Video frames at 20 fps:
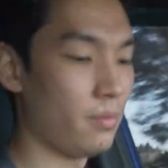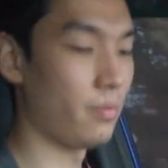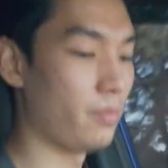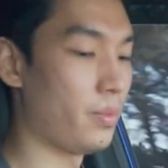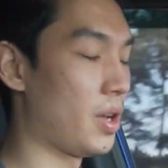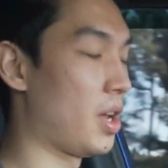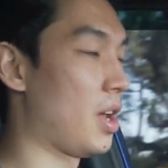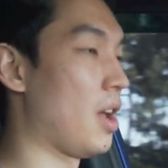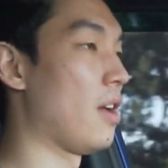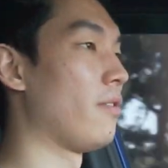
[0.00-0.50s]

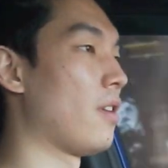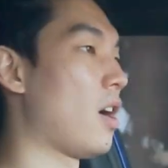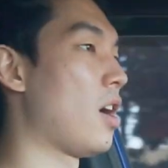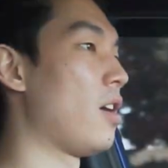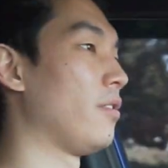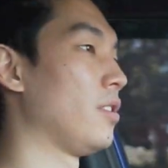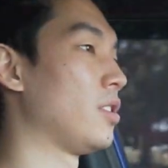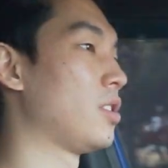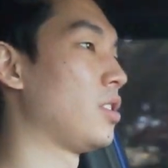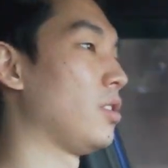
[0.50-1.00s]
but
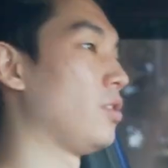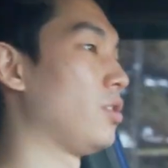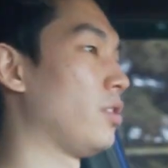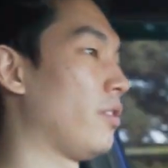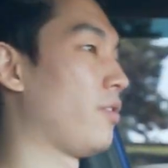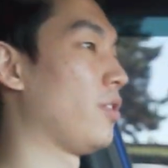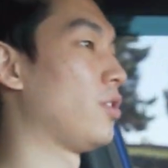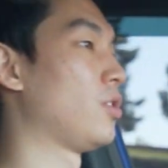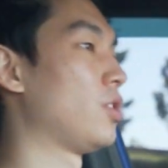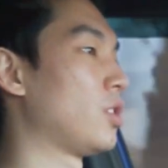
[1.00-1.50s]
obviously
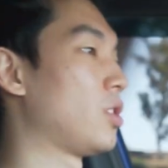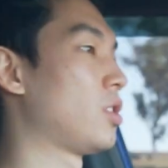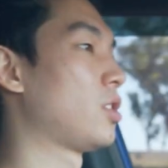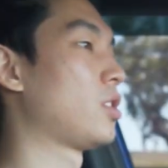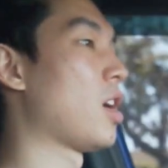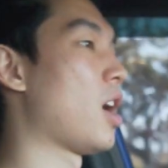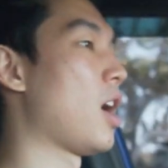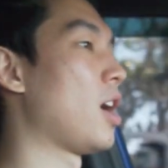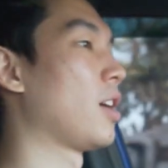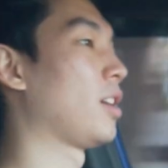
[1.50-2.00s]
if you're just
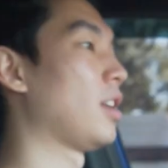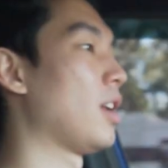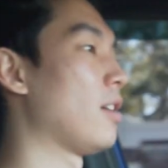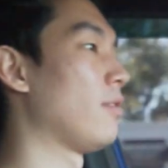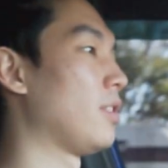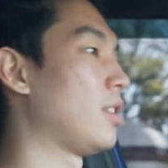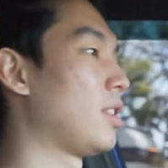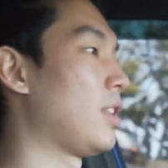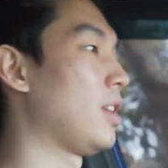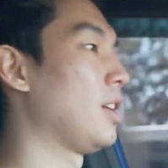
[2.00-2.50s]
stock and
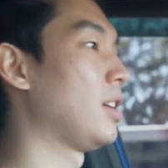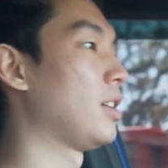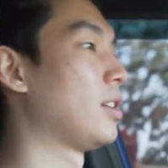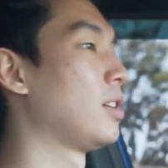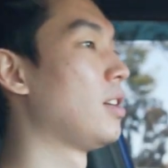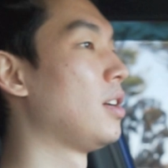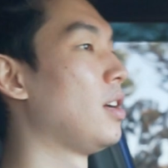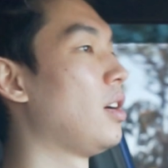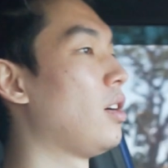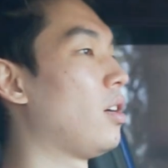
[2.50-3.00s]
everything,
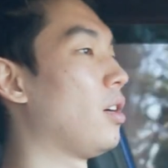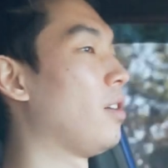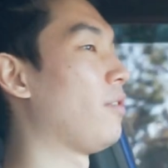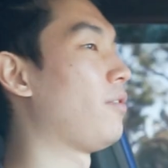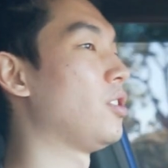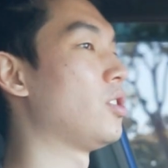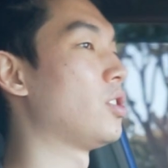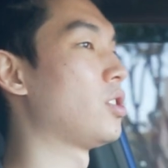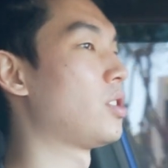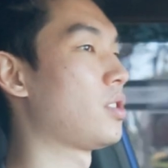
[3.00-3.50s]
or if
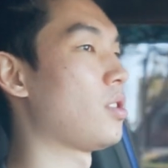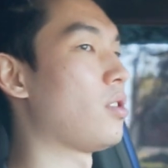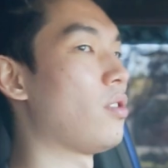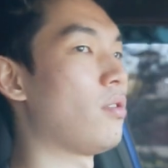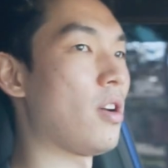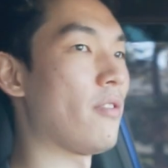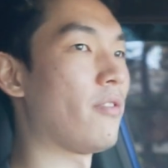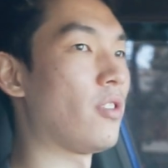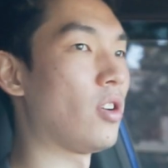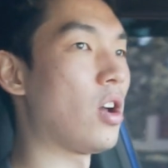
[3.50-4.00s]

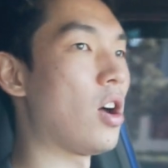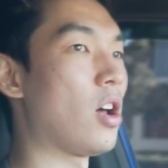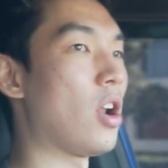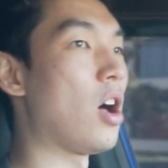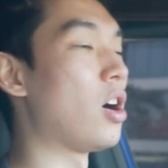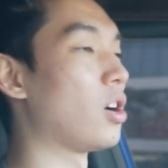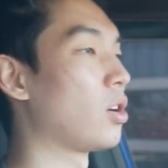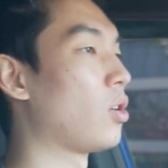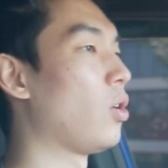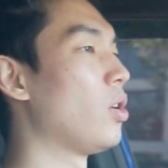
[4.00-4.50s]
you're not
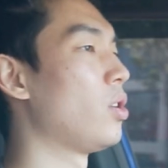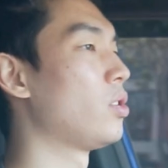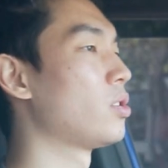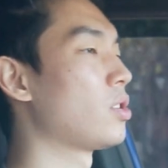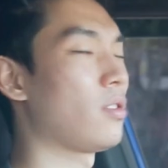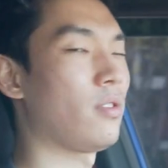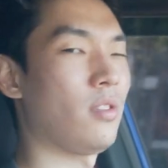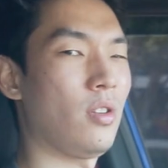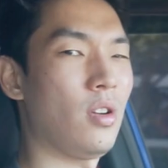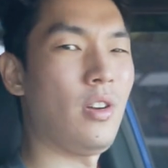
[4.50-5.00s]
on clothes,
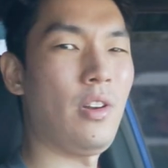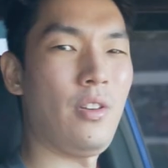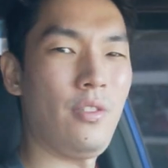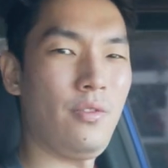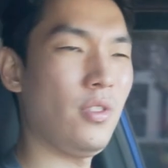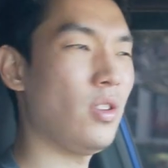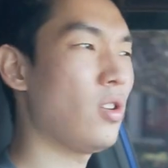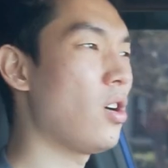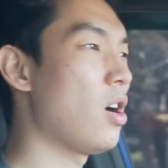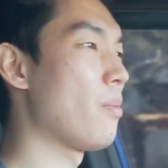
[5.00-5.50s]
or
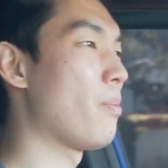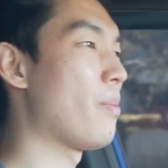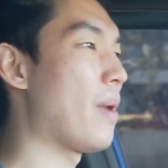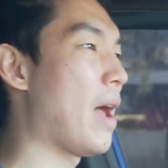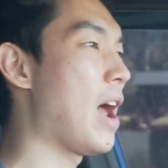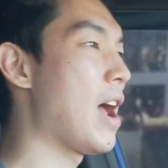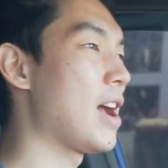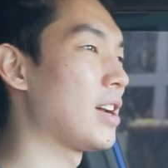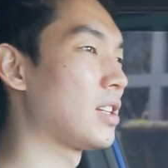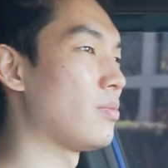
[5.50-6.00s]
if you're on
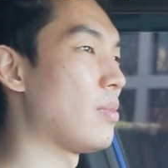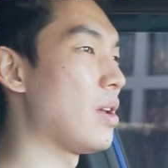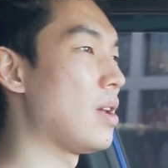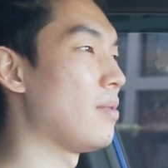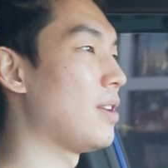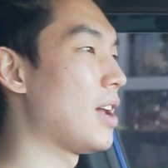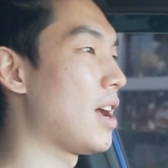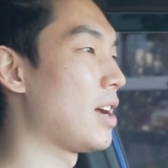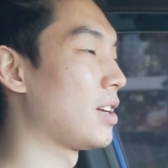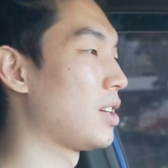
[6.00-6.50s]
bags,
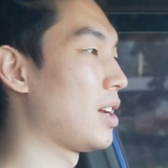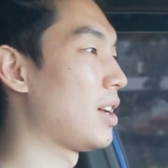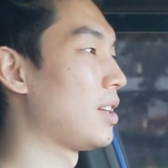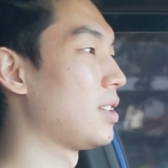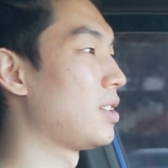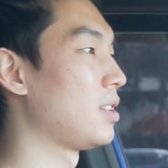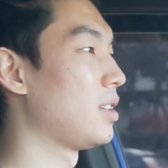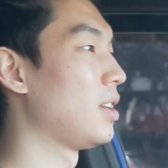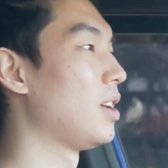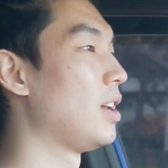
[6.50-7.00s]
maybe I
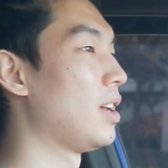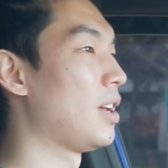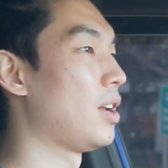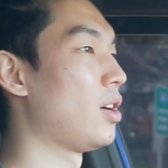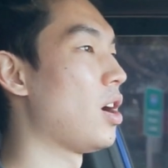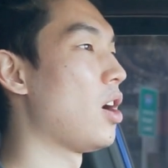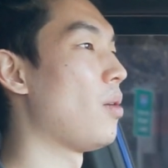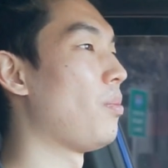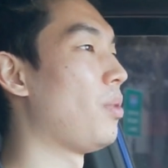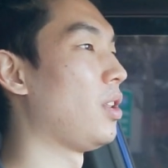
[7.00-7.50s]
guess
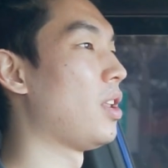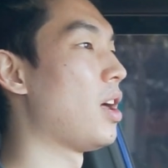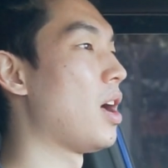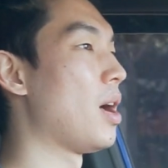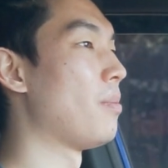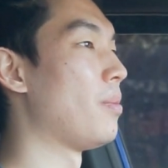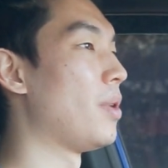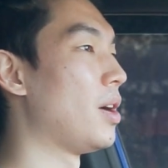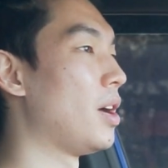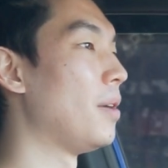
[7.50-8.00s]
it'll help a
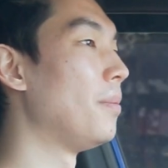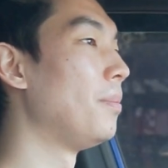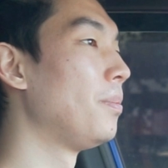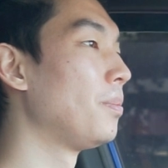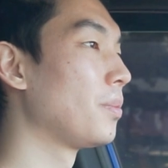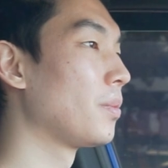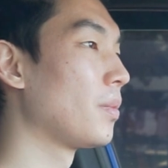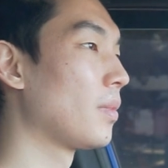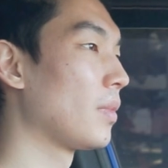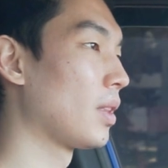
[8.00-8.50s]
lot. But
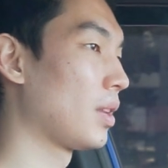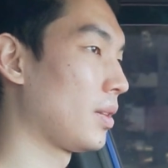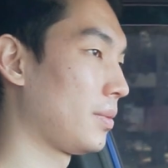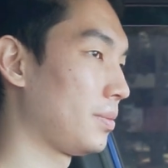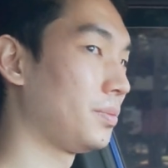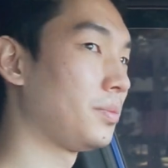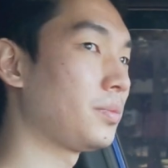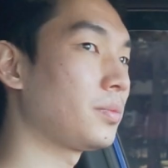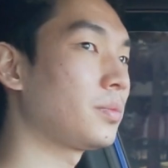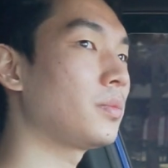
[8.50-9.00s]

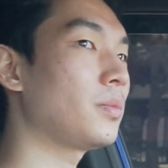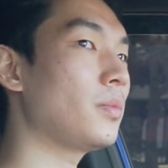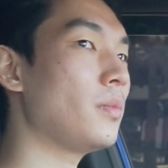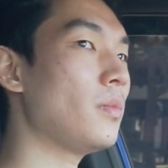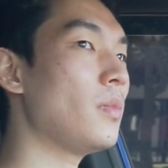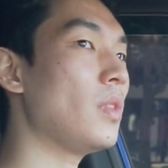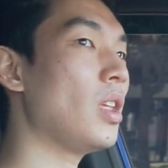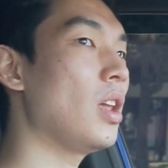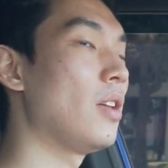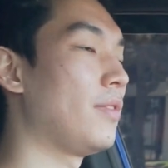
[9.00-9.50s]

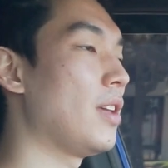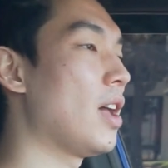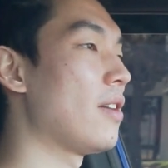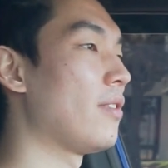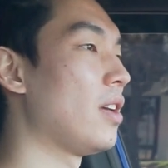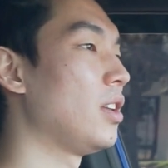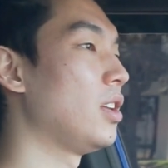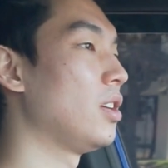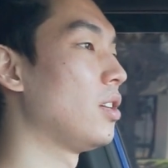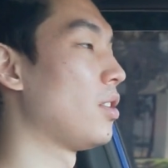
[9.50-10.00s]
if you have
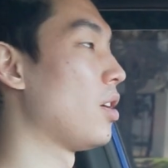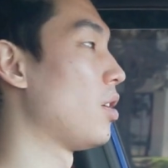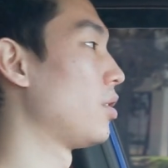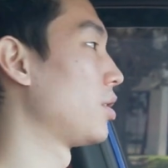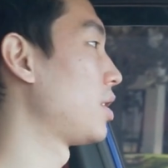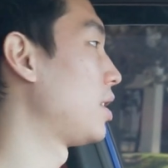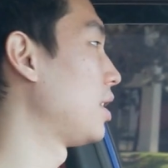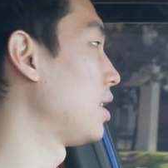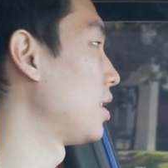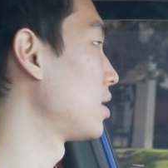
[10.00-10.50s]
any of
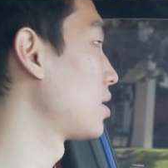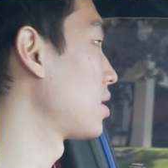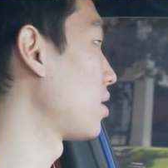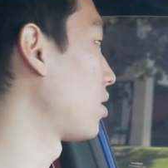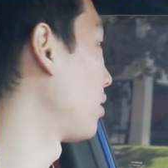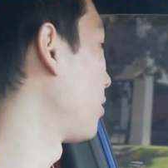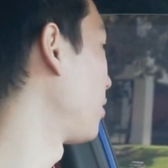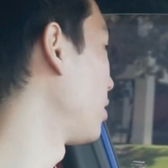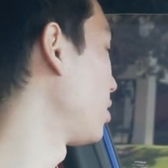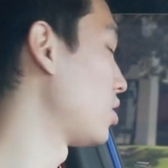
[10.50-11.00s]
those things,
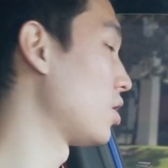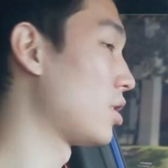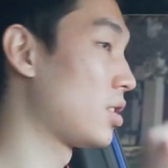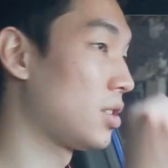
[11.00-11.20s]
or if you